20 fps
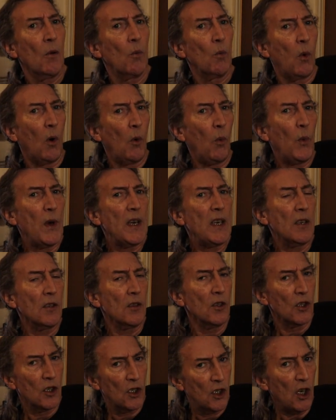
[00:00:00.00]
what we
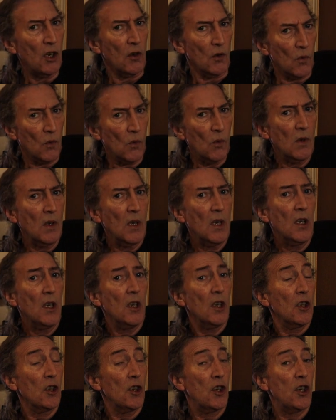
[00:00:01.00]
can do
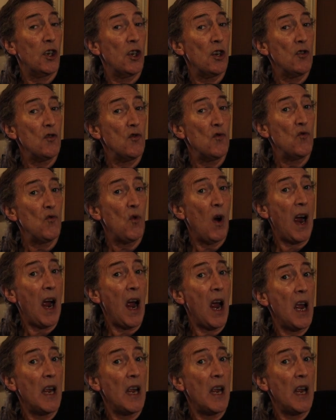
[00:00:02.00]
to